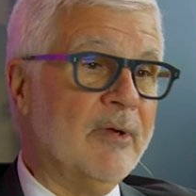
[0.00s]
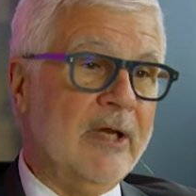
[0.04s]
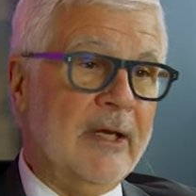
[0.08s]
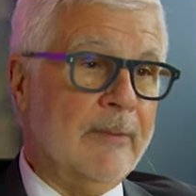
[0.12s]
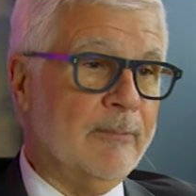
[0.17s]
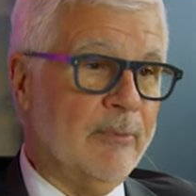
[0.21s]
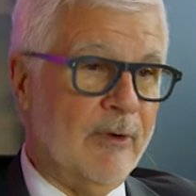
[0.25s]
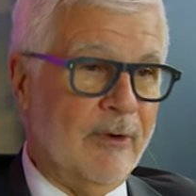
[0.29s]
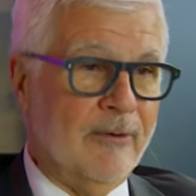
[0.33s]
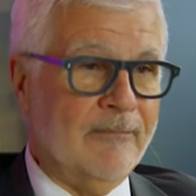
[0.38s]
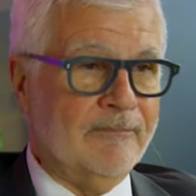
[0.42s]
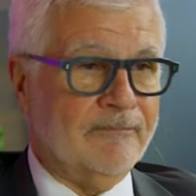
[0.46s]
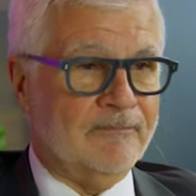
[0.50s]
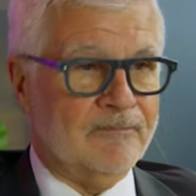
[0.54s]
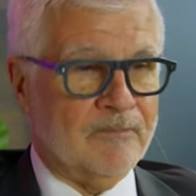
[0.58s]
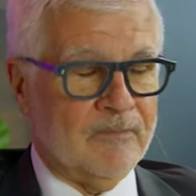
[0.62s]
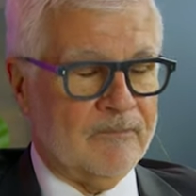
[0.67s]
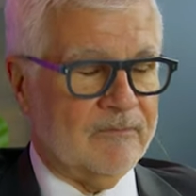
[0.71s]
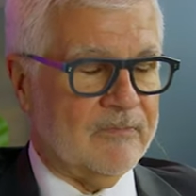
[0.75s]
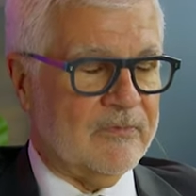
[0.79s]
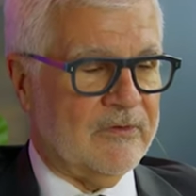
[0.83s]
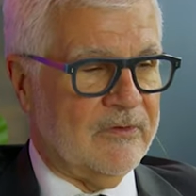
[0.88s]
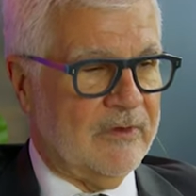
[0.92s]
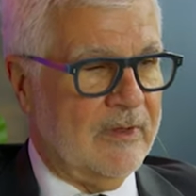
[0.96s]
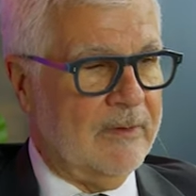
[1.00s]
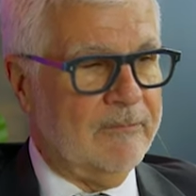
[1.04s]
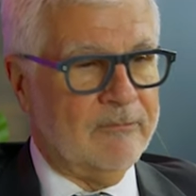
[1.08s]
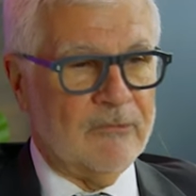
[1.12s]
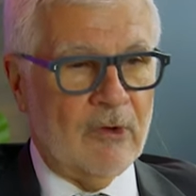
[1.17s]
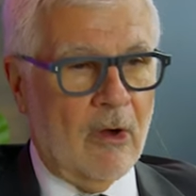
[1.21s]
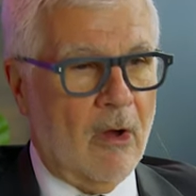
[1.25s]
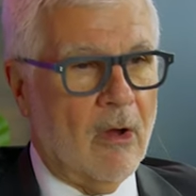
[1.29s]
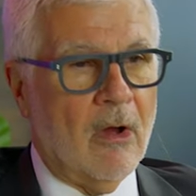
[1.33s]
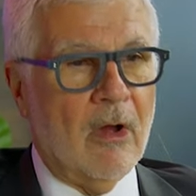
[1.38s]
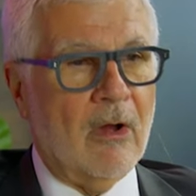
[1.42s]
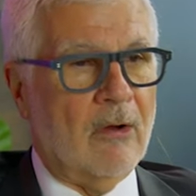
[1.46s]
people seem
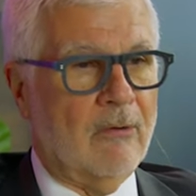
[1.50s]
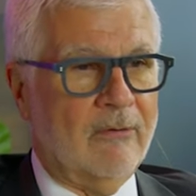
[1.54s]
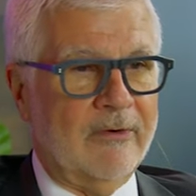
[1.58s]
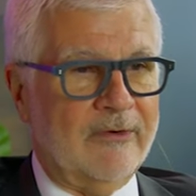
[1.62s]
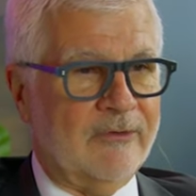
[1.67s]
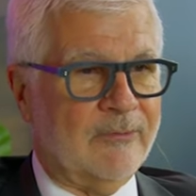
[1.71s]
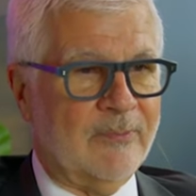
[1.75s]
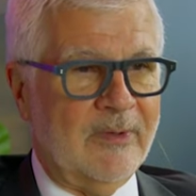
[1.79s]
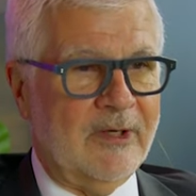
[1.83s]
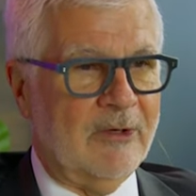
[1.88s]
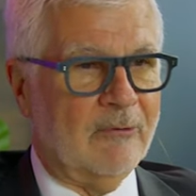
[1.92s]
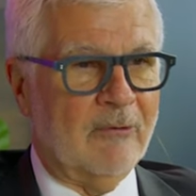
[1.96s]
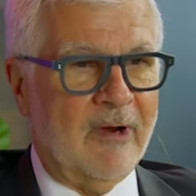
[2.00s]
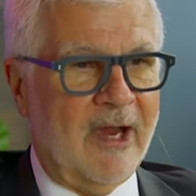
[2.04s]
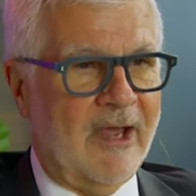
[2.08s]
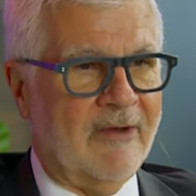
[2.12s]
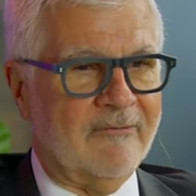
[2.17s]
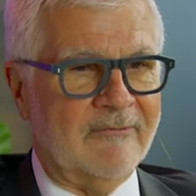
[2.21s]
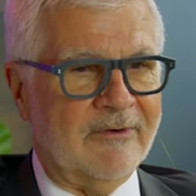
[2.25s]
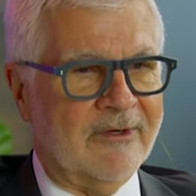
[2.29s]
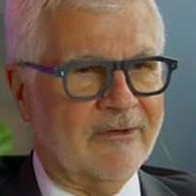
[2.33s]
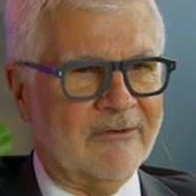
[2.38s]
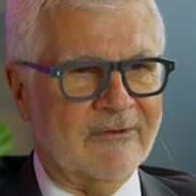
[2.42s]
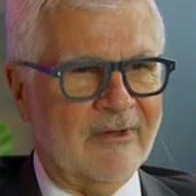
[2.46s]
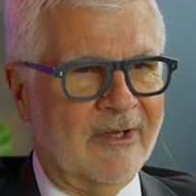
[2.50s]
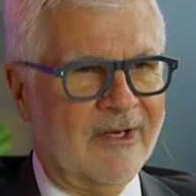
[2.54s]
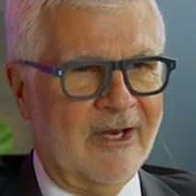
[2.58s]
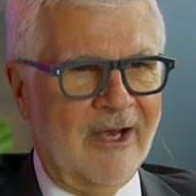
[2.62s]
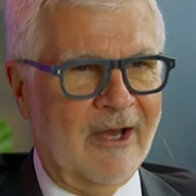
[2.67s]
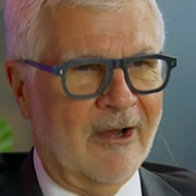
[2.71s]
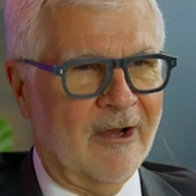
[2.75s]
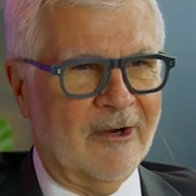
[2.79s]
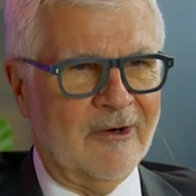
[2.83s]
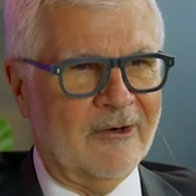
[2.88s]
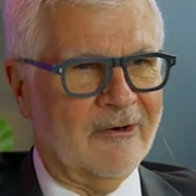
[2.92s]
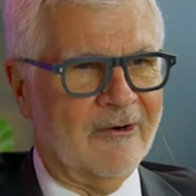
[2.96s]
to always be ravenously
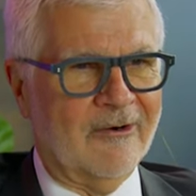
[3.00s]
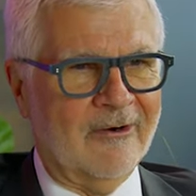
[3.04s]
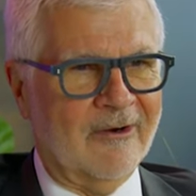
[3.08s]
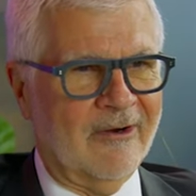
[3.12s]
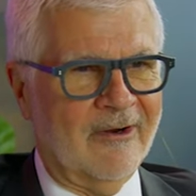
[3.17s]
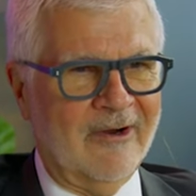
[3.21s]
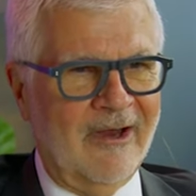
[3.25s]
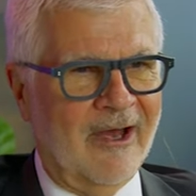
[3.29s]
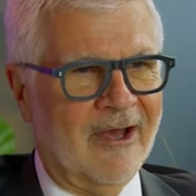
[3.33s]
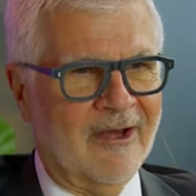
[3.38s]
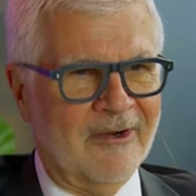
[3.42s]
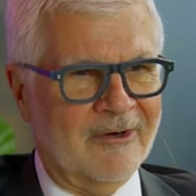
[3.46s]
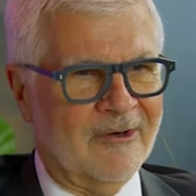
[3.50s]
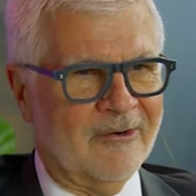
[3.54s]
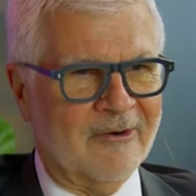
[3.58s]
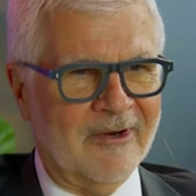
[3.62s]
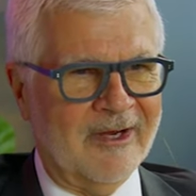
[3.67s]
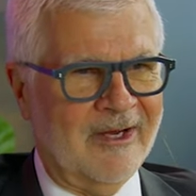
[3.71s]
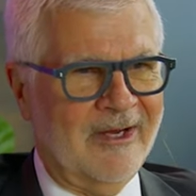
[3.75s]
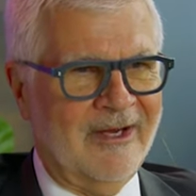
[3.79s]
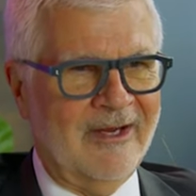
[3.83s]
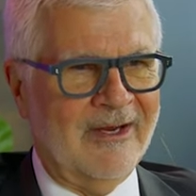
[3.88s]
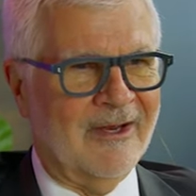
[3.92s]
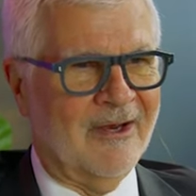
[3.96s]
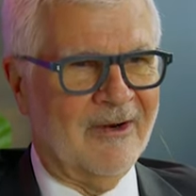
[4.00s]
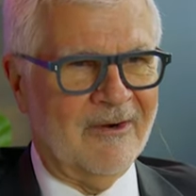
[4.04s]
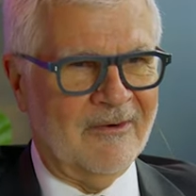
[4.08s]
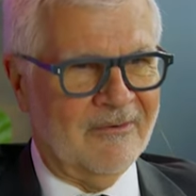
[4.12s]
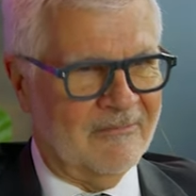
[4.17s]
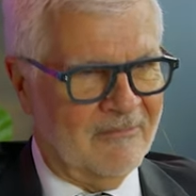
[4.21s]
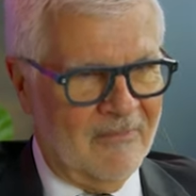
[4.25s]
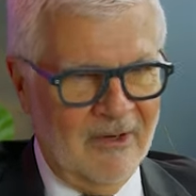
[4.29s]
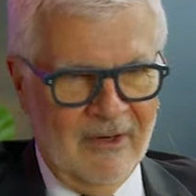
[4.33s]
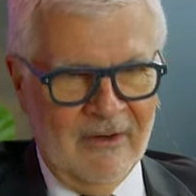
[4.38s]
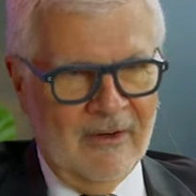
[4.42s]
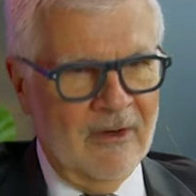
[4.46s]
hunger, hungry
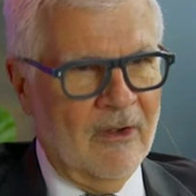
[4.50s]
and